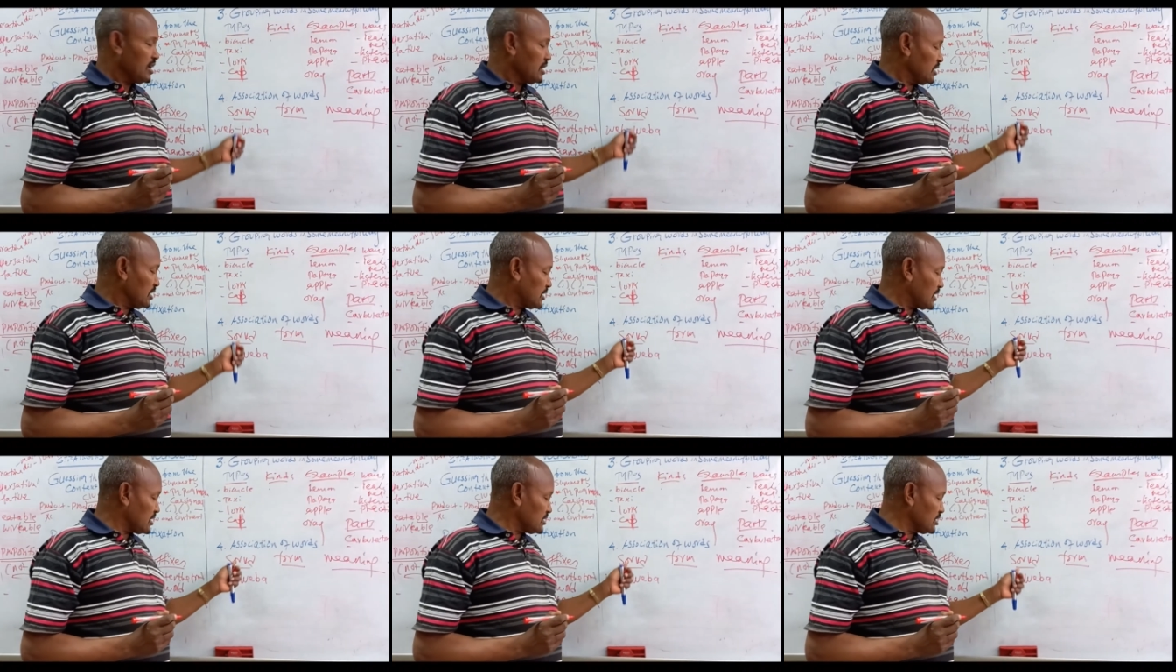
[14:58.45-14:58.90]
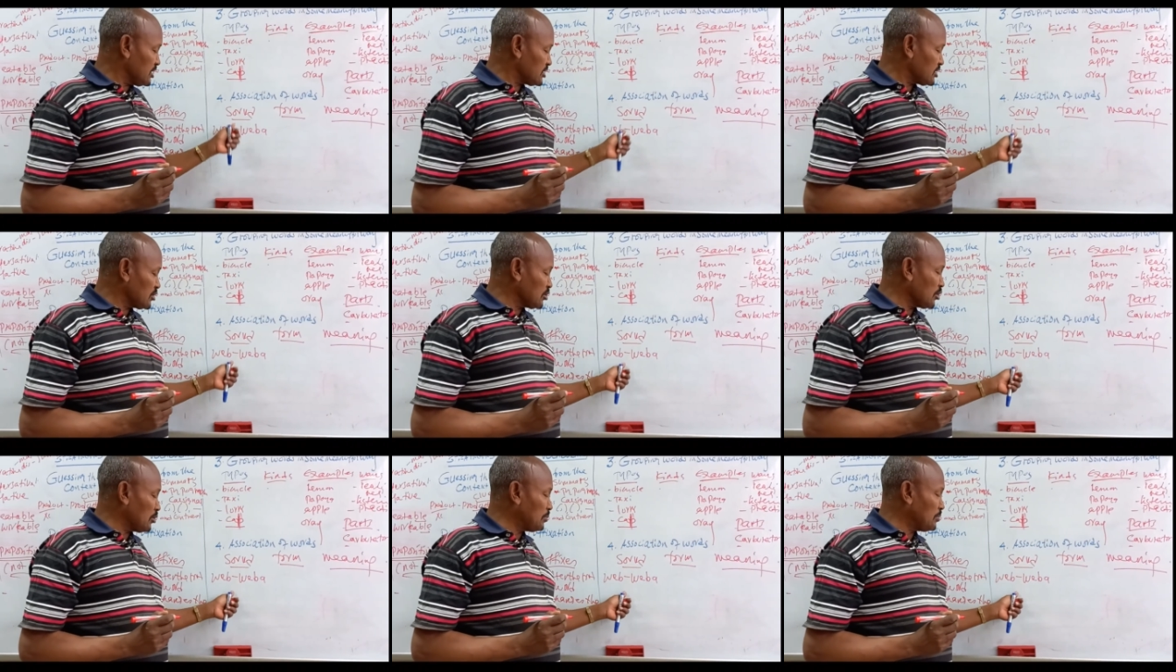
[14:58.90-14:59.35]
You can
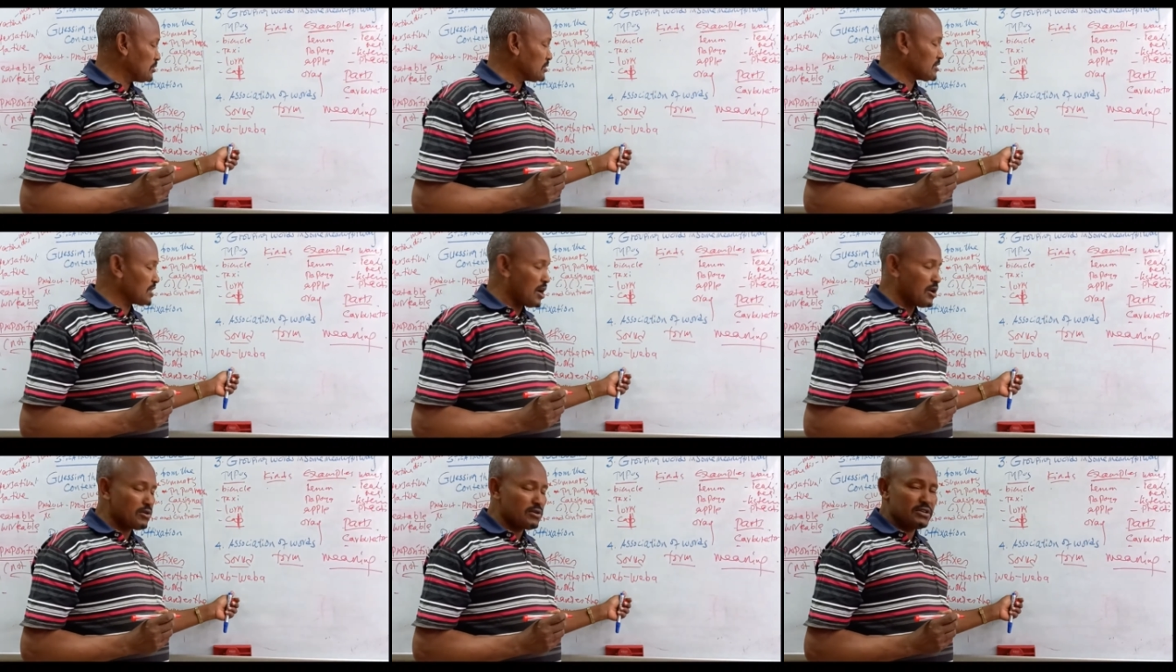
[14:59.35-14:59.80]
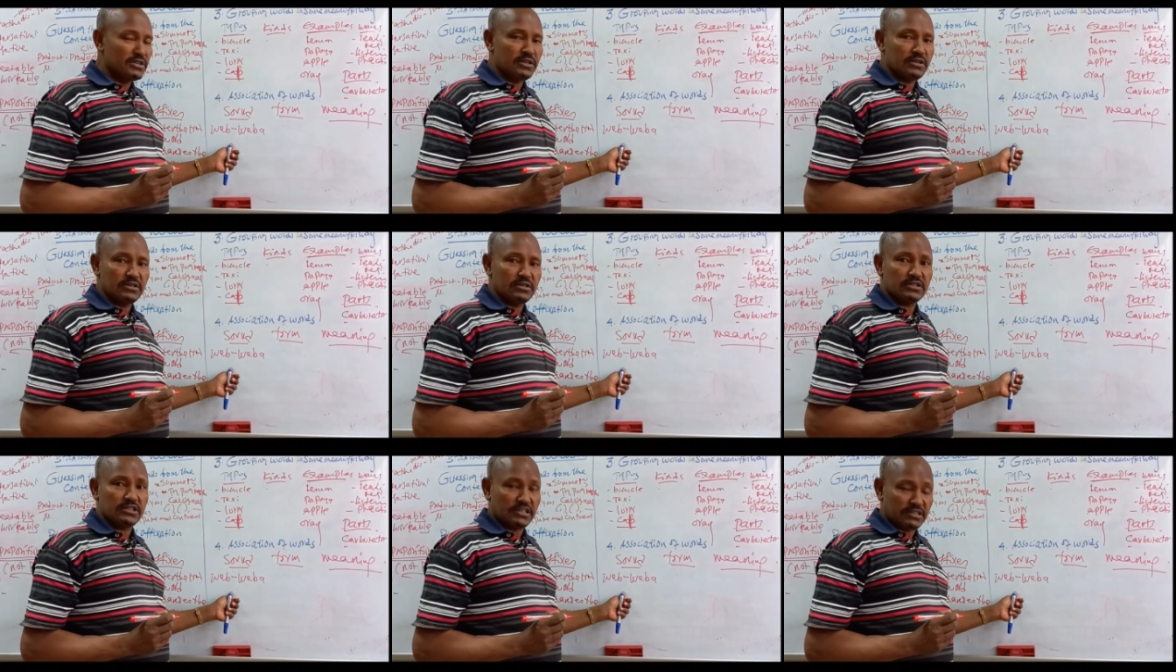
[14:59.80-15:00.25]
just group
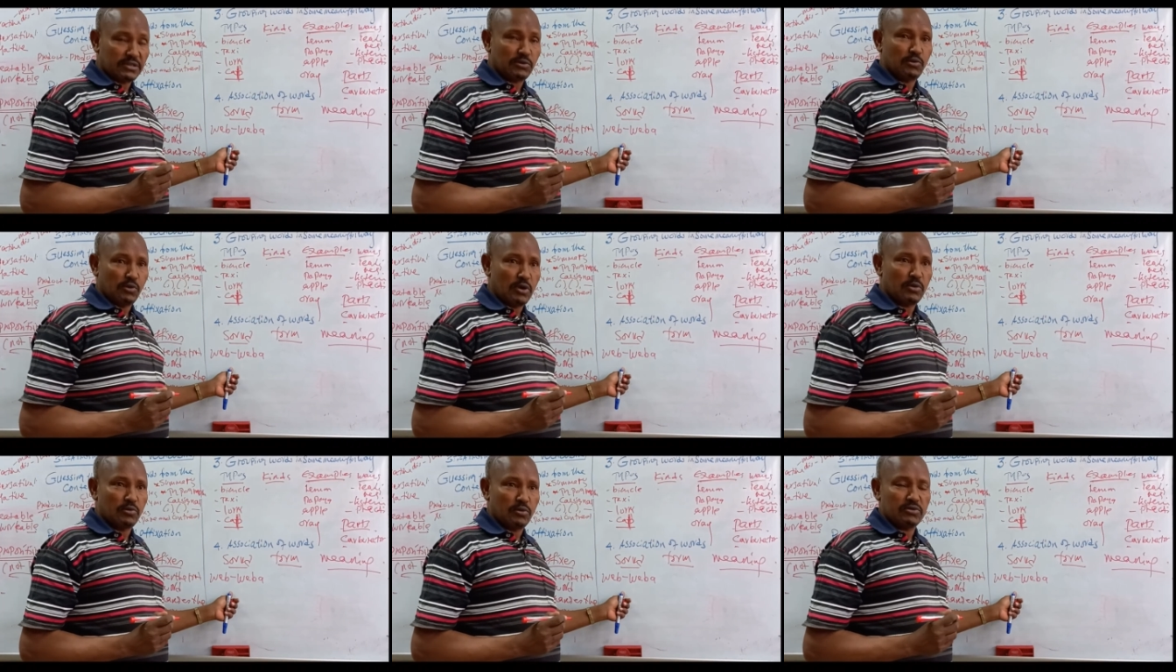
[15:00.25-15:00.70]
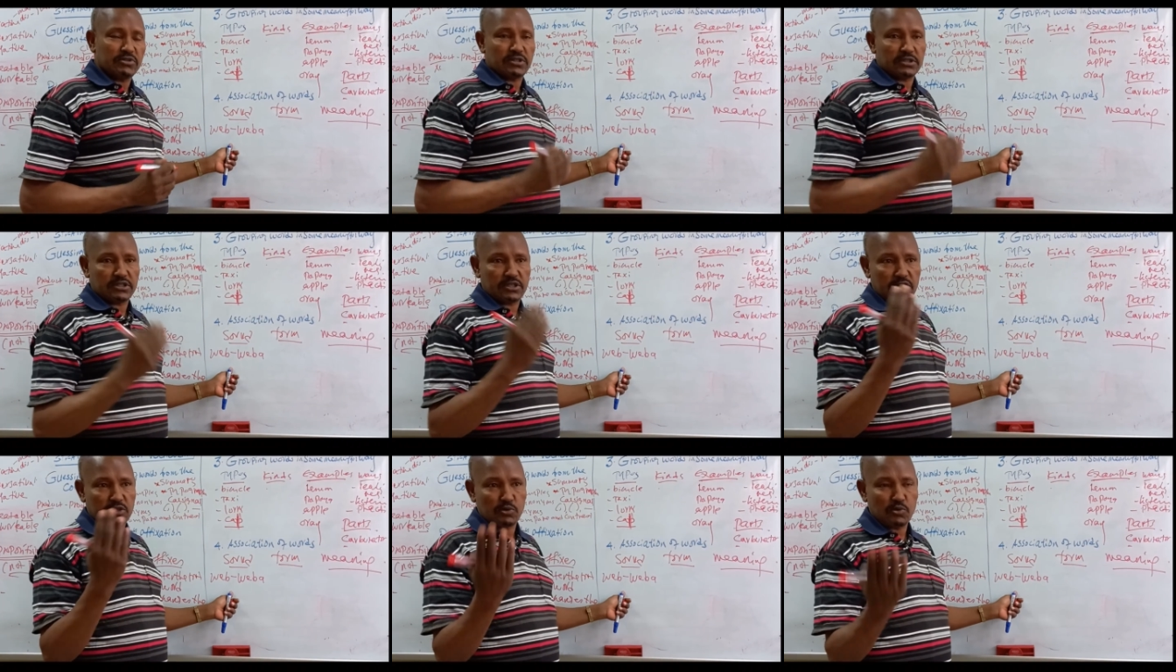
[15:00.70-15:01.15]
sound,
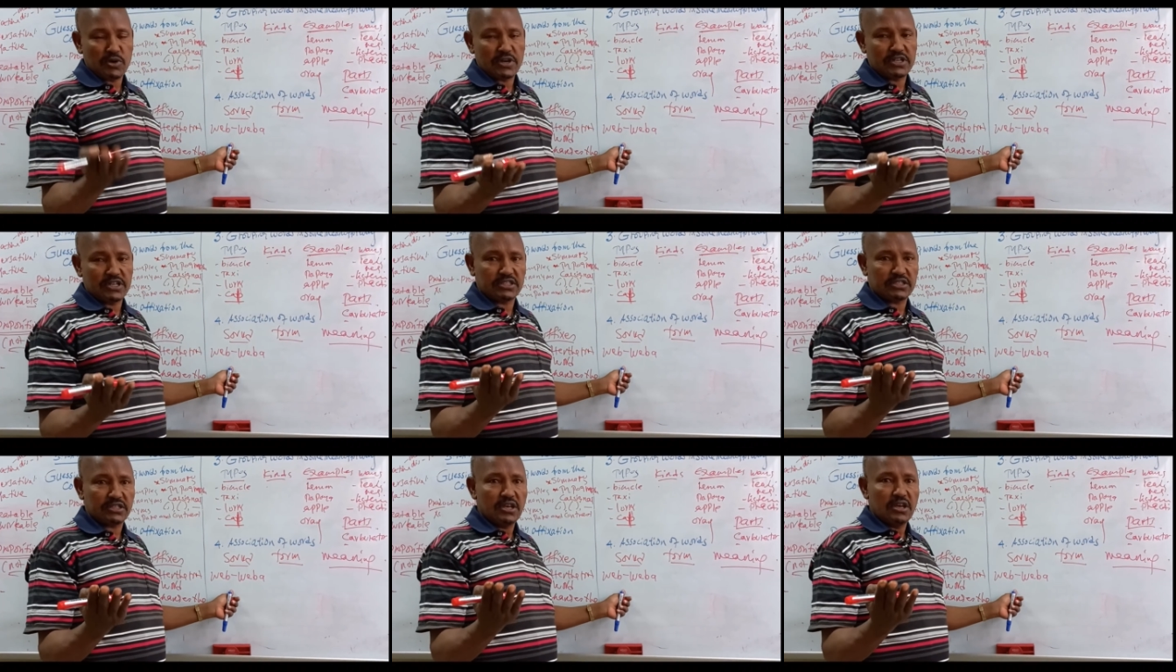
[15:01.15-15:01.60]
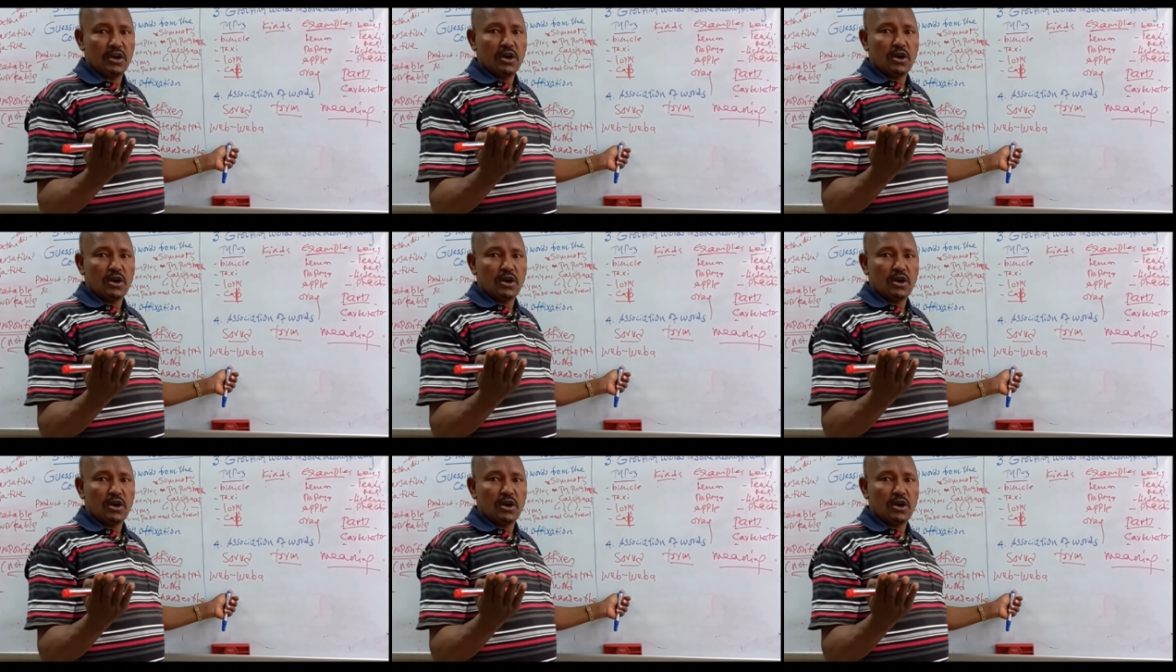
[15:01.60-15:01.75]
just words